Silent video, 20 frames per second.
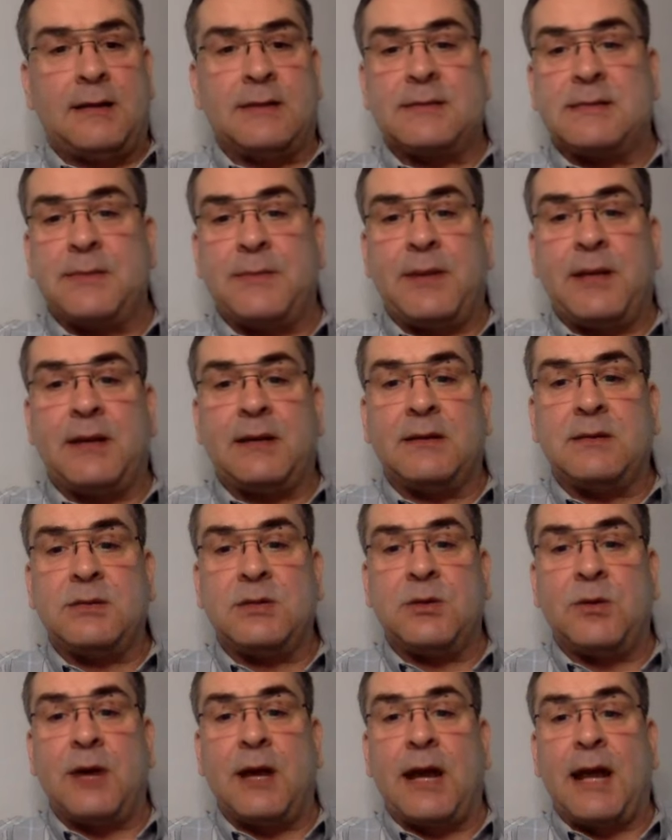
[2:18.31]
something
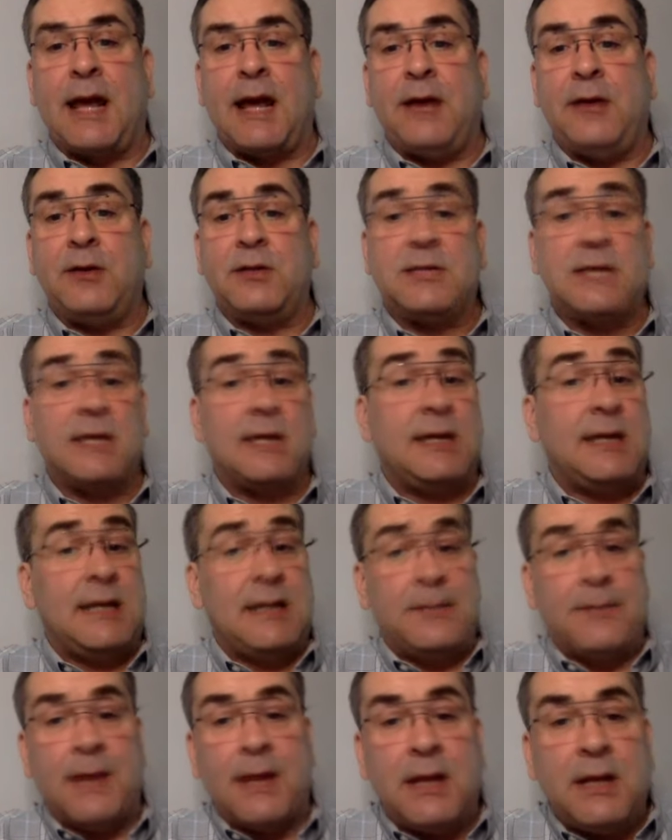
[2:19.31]
to allow you to
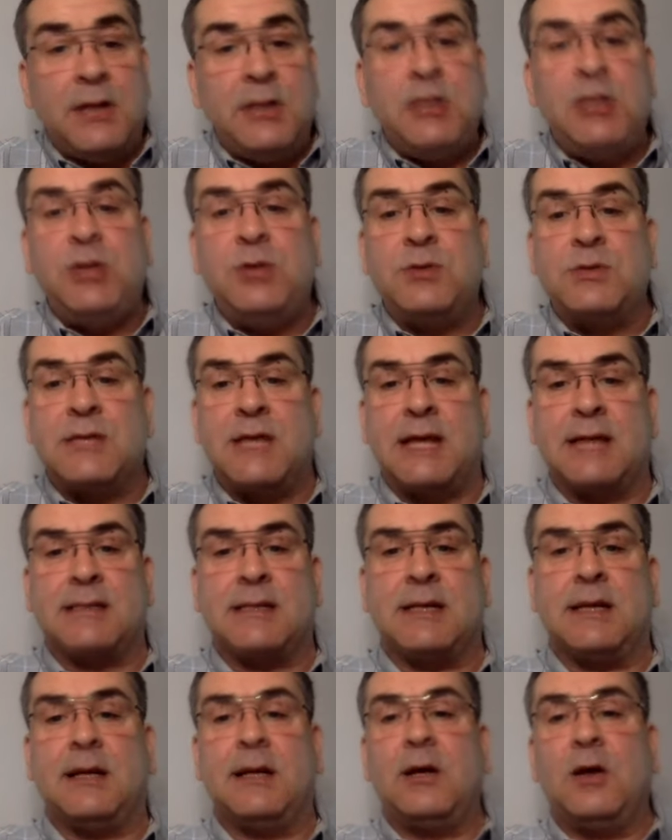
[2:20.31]
email a
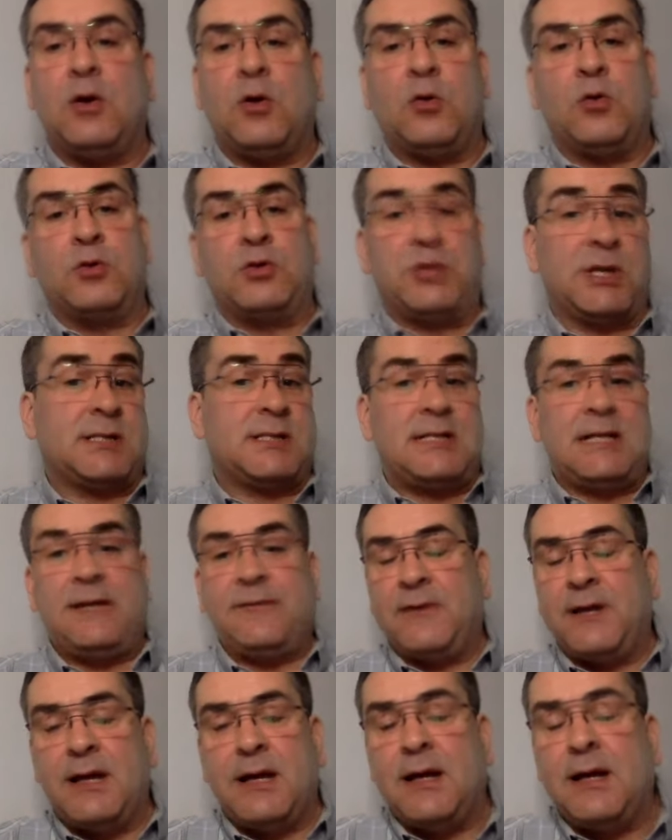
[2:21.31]
newsletter, or just
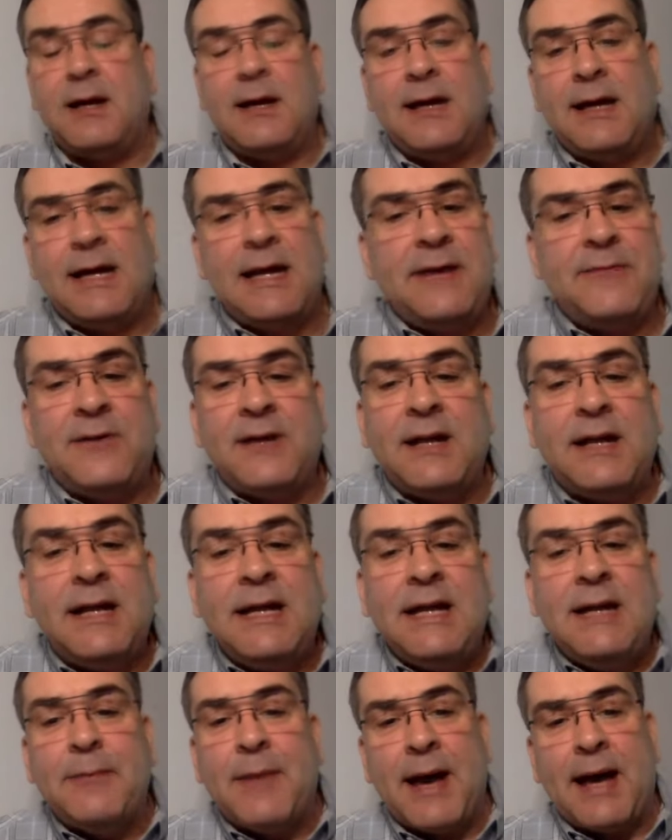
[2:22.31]
even an
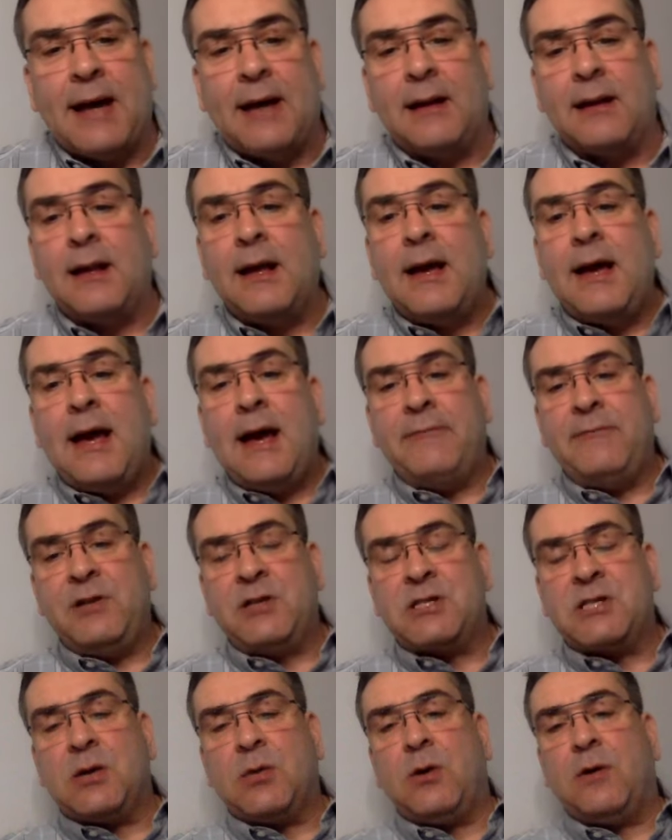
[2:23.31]
email every
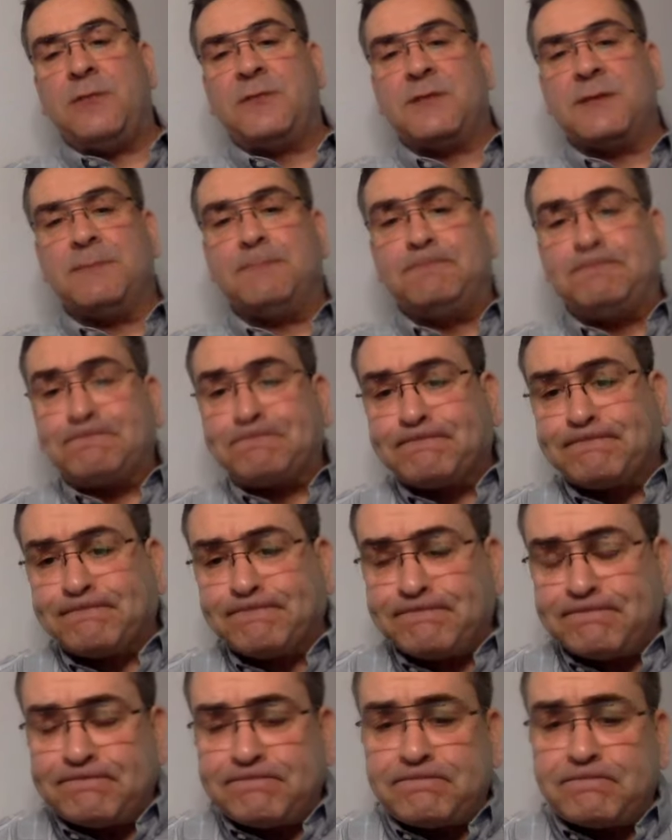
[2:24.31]
so often.
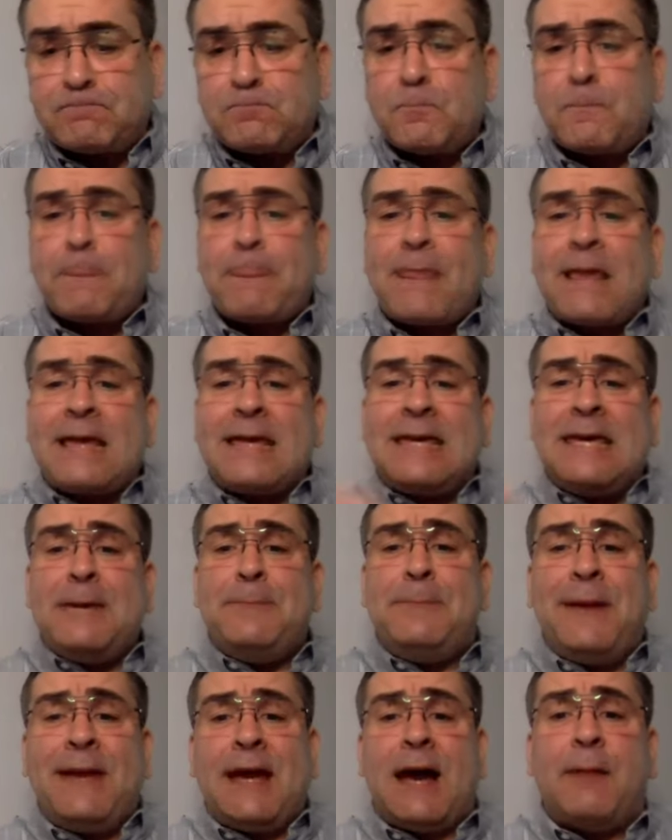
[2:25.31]

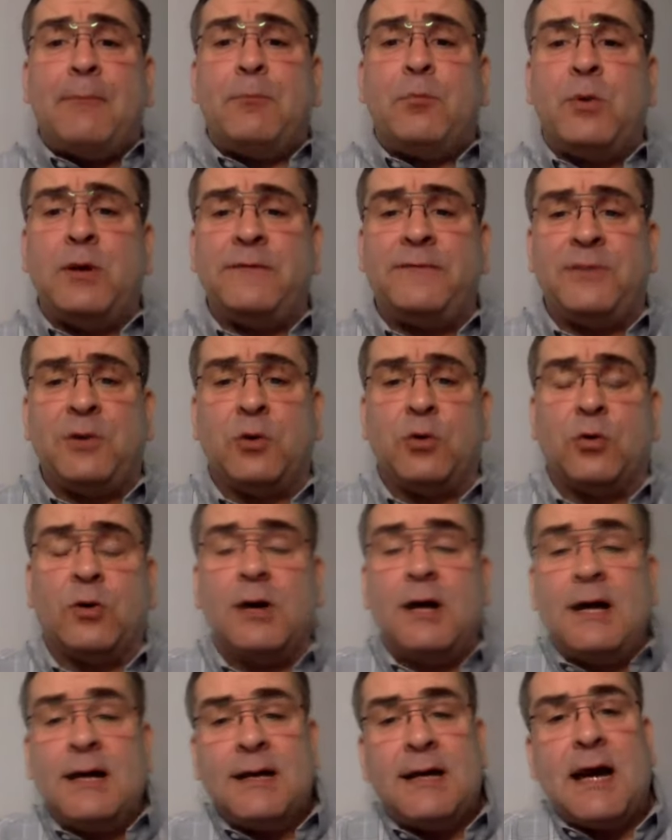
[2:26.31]
Keeping up with your
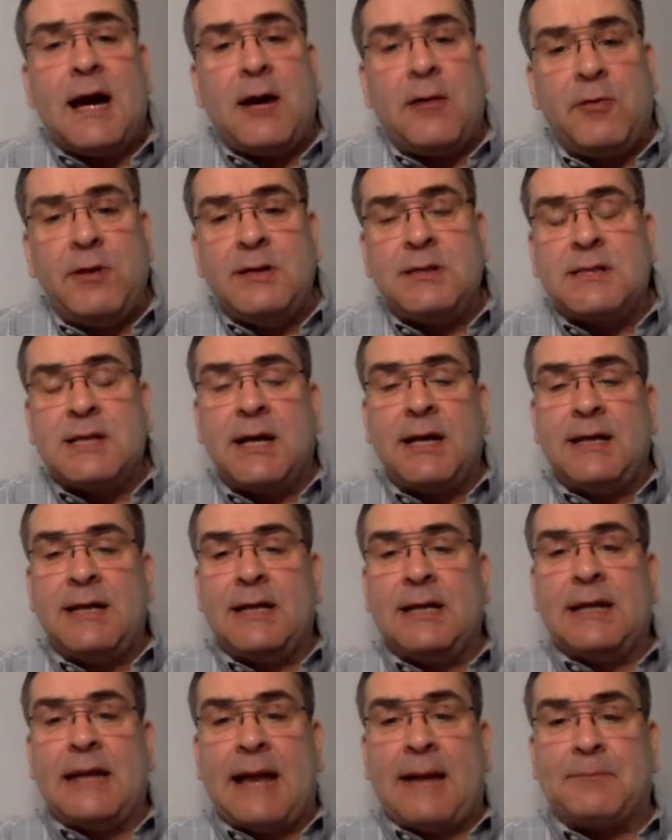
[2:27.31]
current and
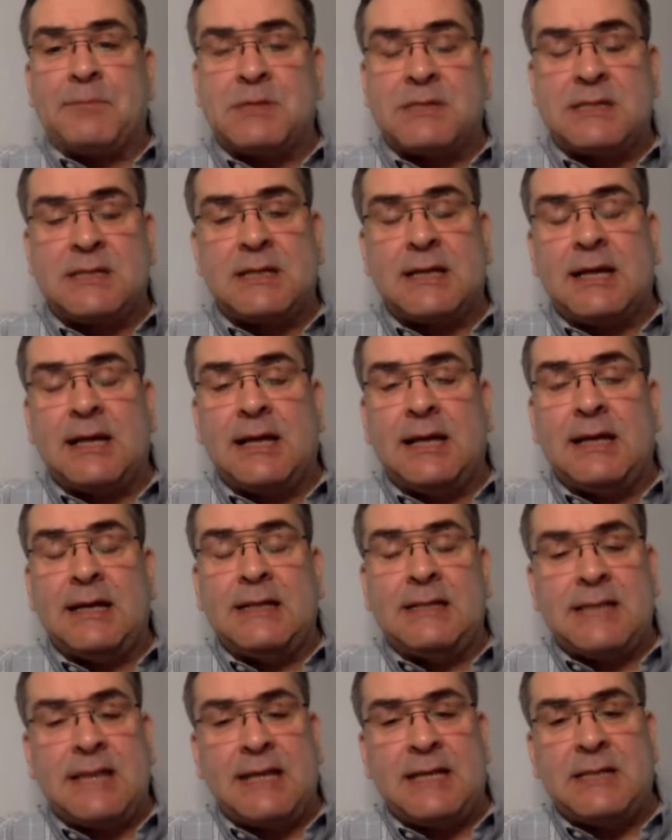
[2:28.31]
your lapsed
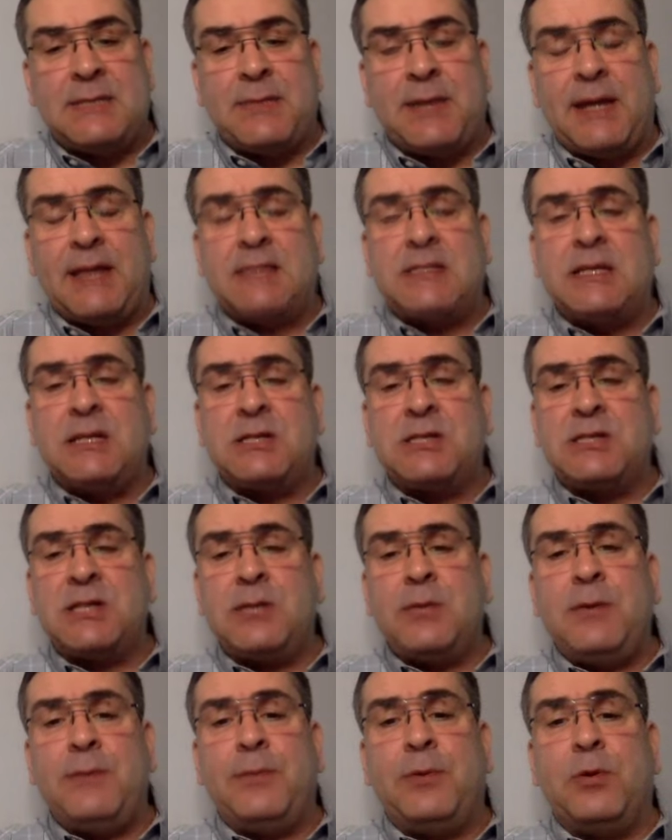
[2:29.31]
database is
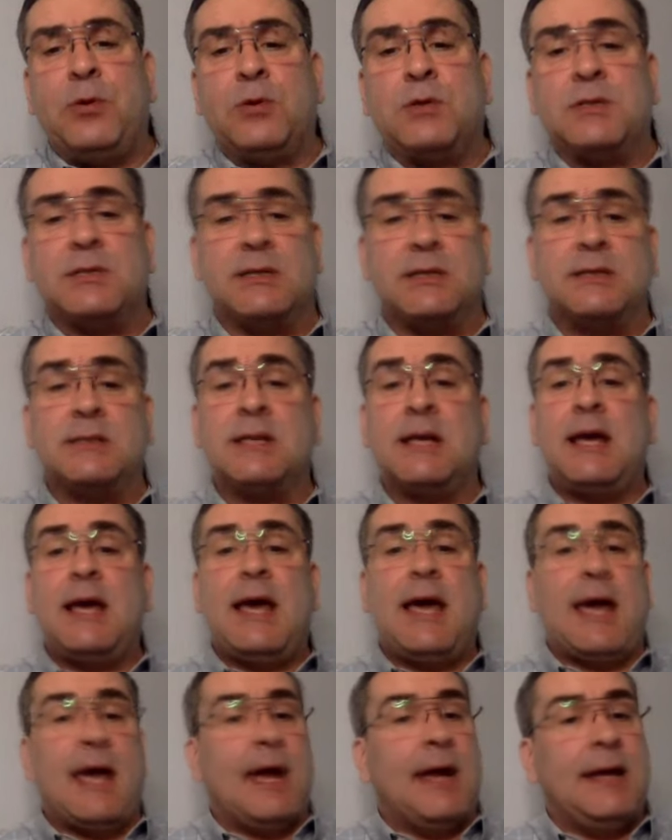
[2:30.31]
so important,
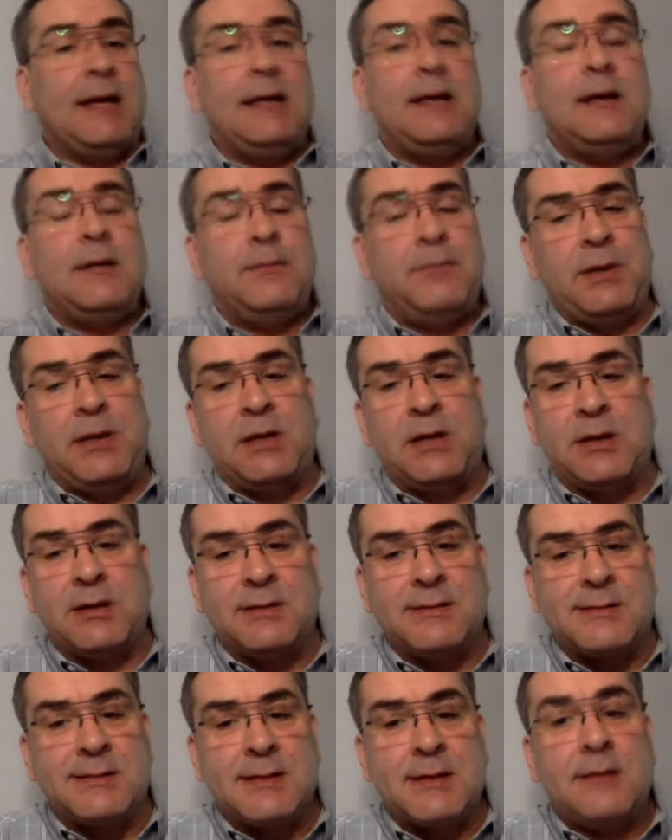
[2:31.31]

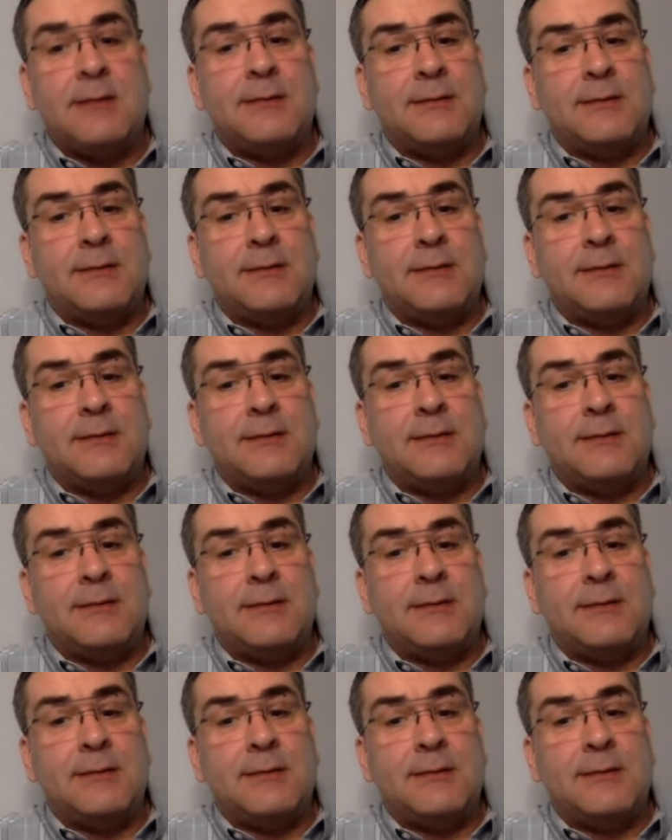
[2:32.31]
because,